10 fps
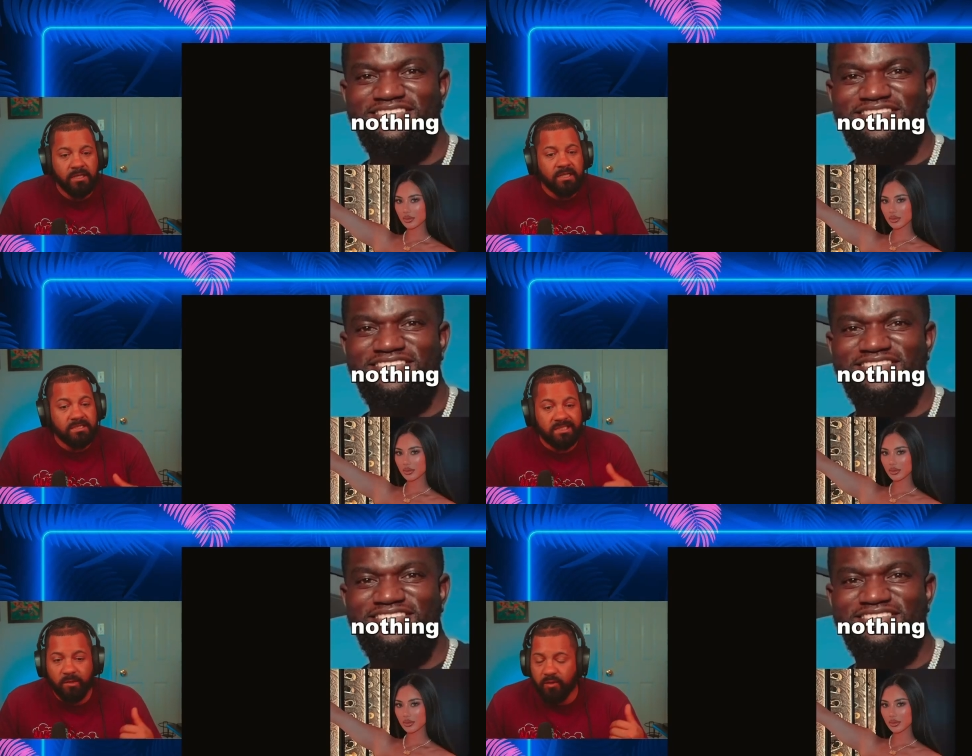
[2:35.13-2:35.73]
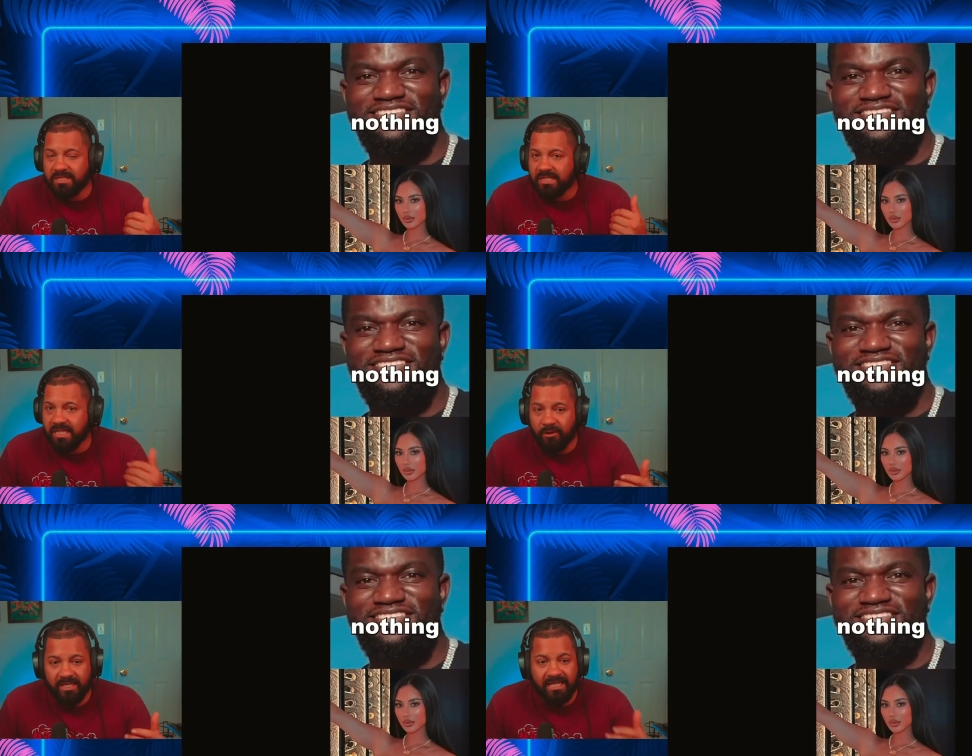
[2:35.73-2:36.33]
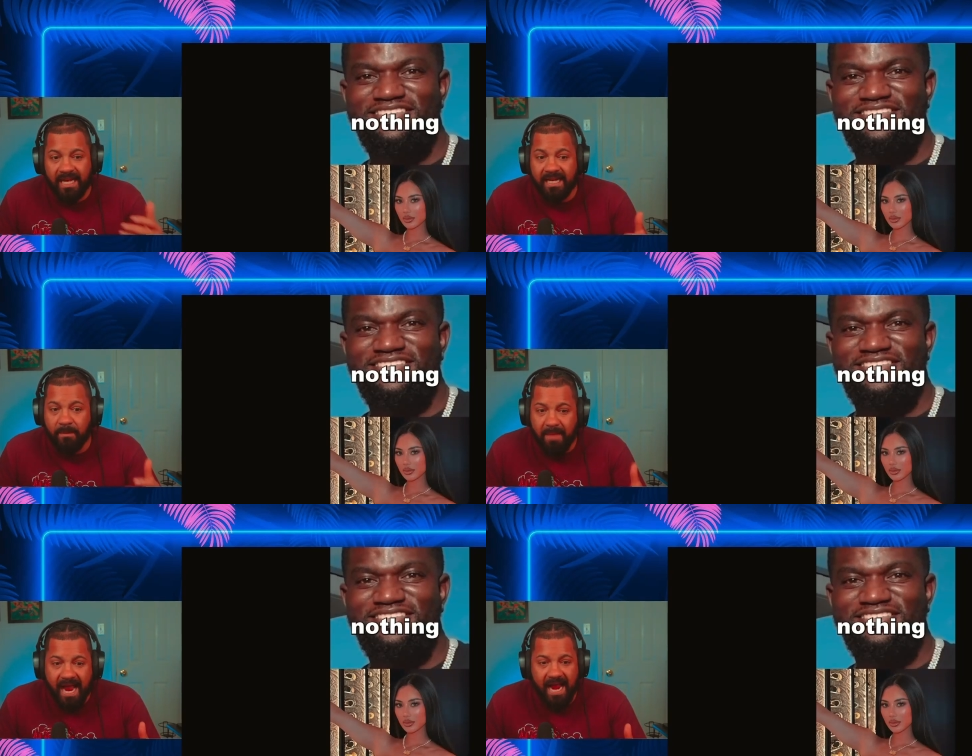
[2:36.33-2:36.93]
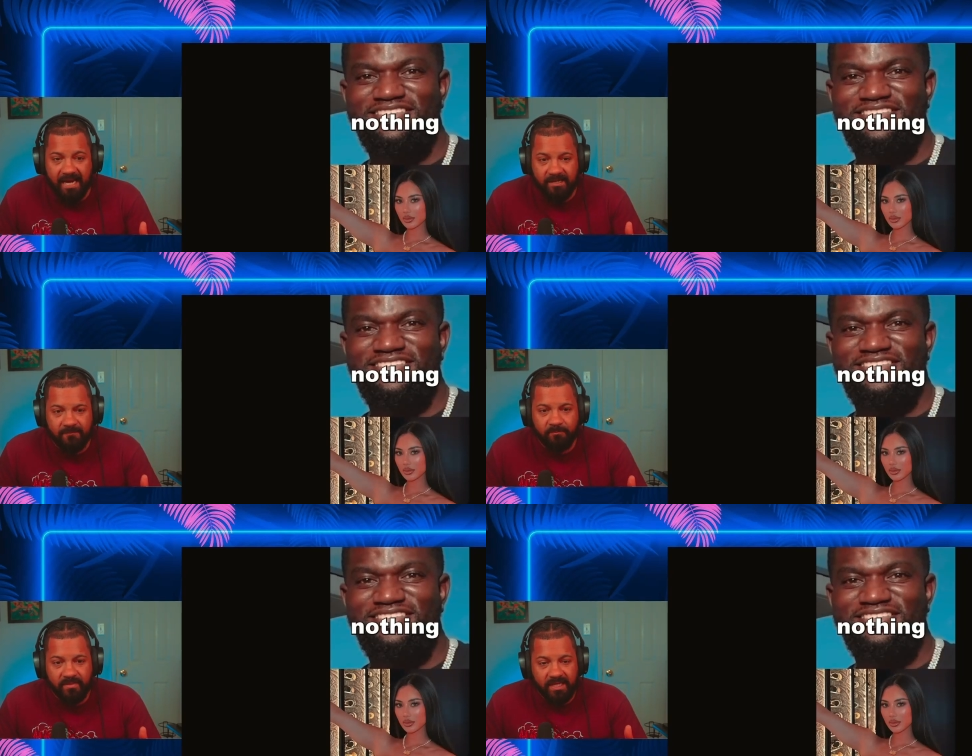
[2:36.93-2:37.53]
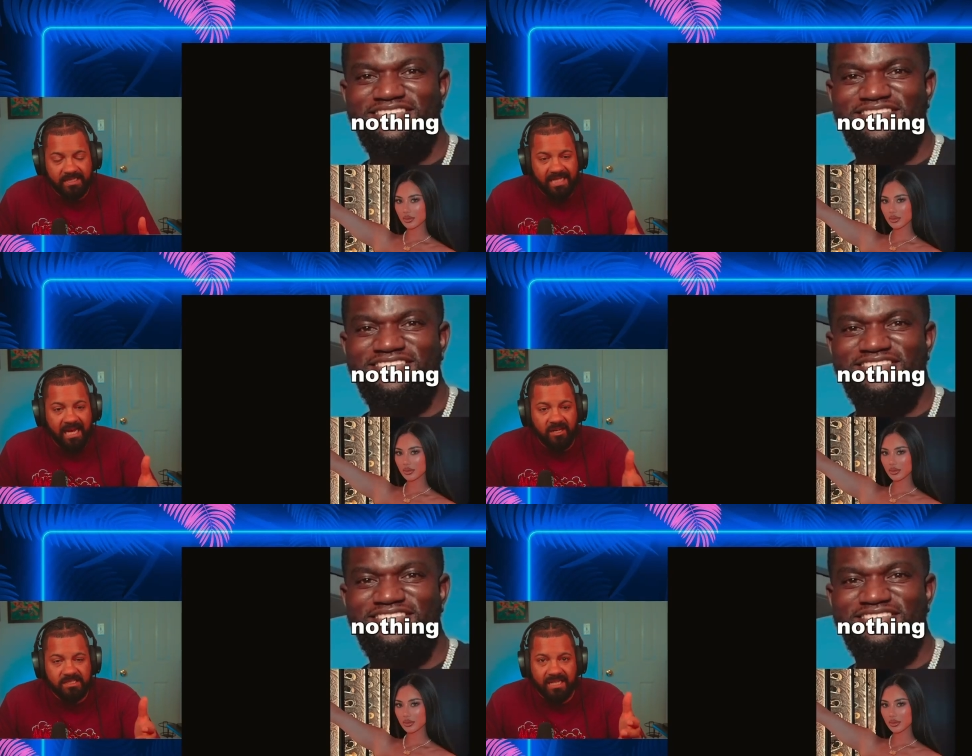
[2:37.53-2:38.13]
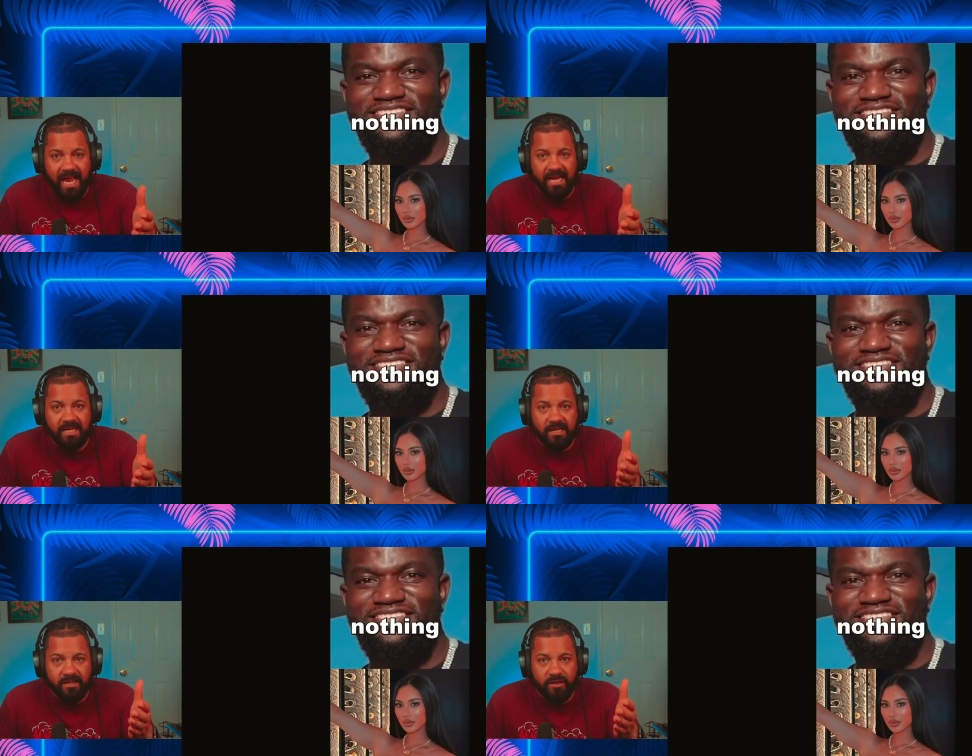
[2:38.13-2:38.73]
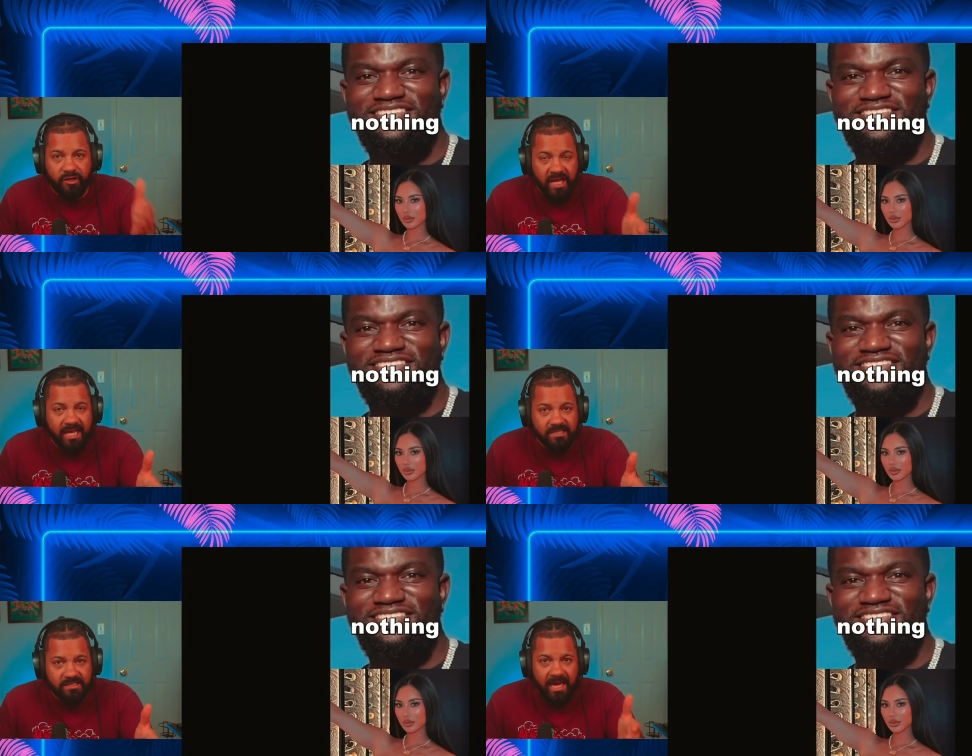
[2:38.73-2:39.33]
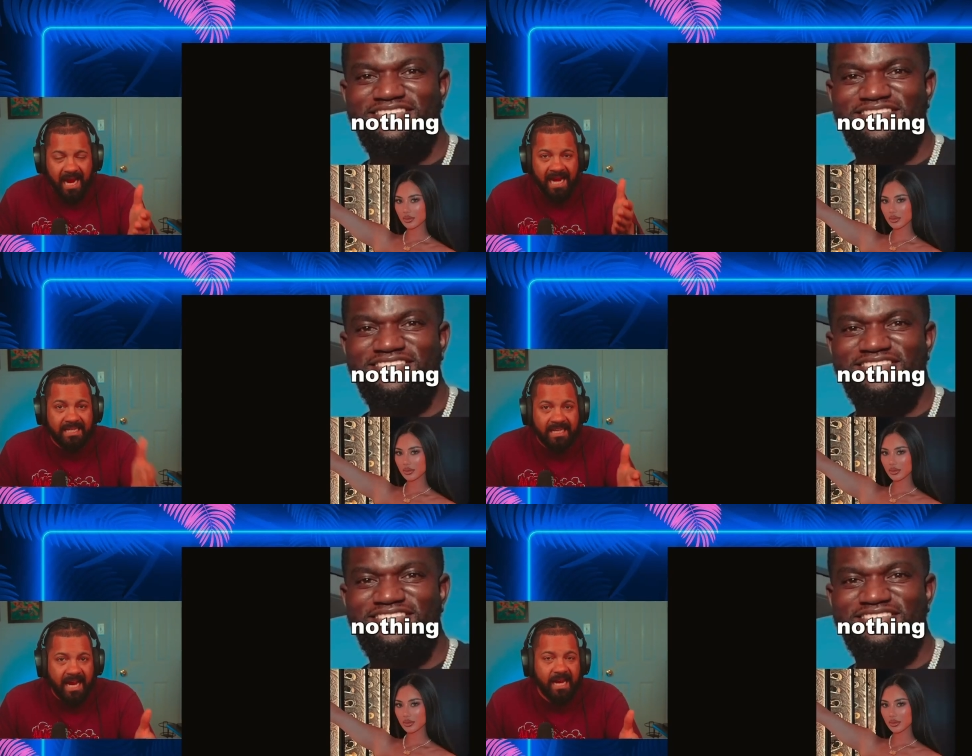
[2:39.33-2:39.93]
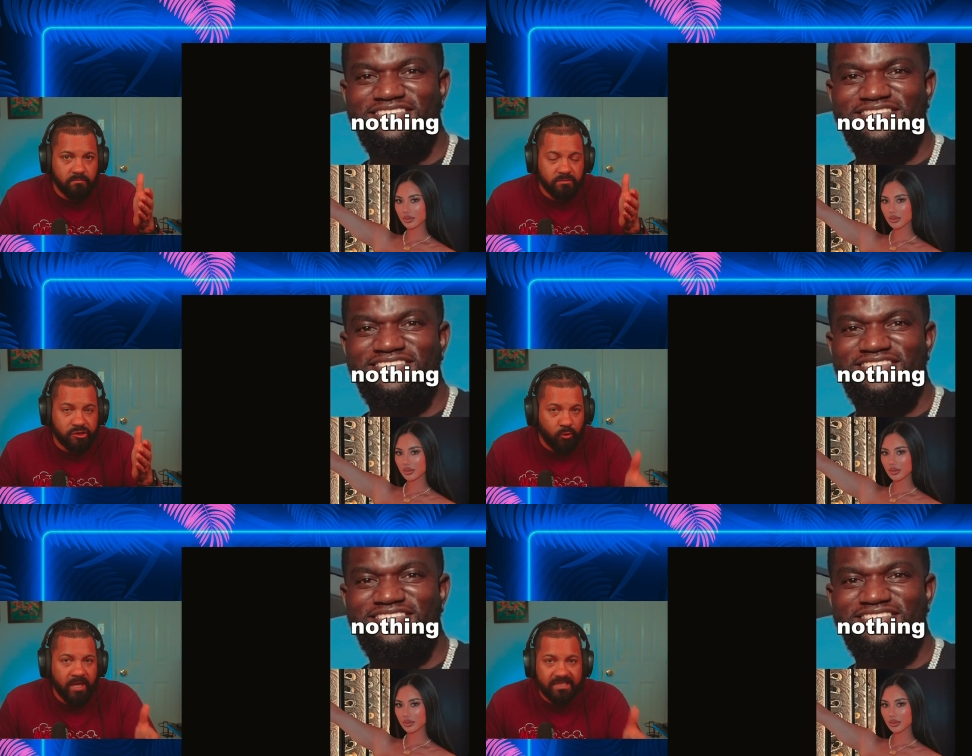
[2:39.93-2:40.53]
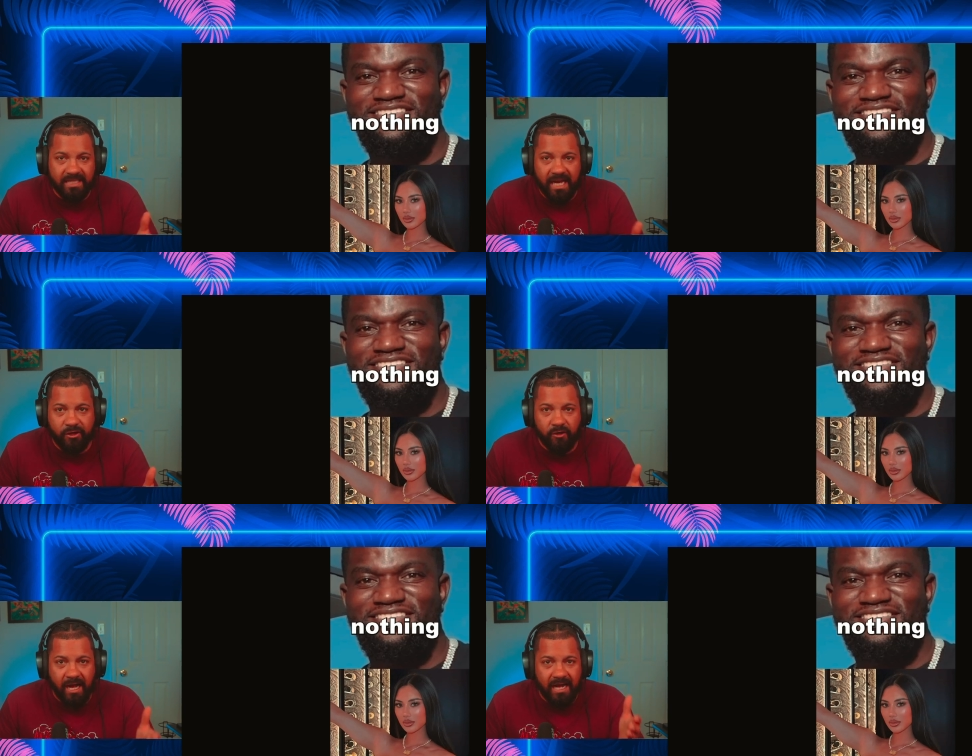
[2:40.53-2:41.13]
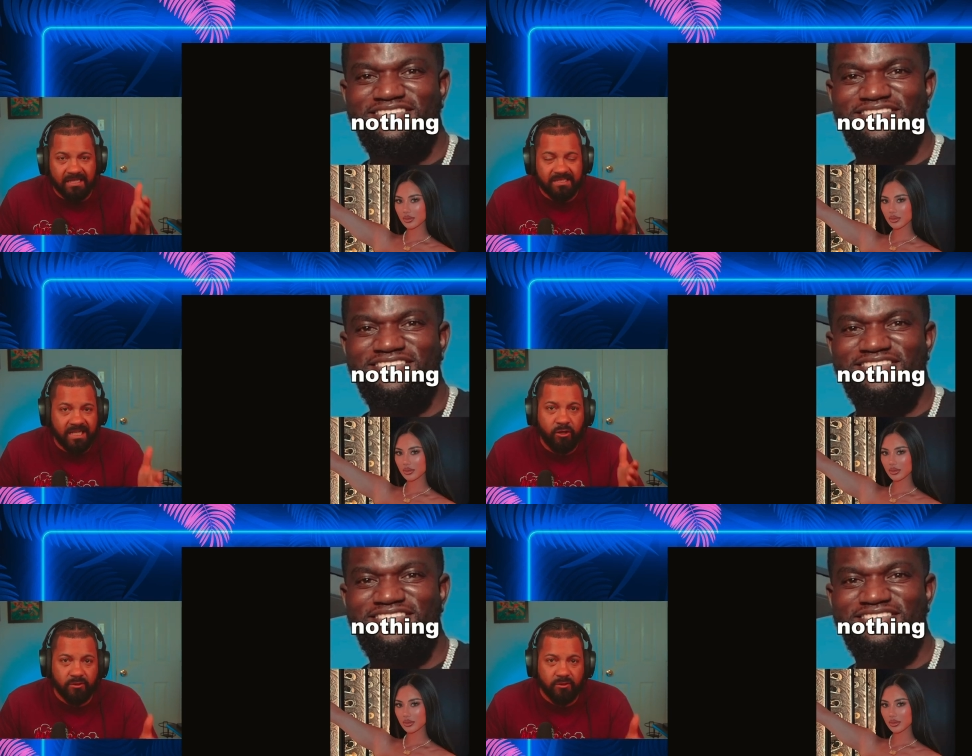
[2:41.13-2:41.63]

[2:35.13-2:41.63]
Speaker 1: She was literally letting a man that looks like this and can't string together a single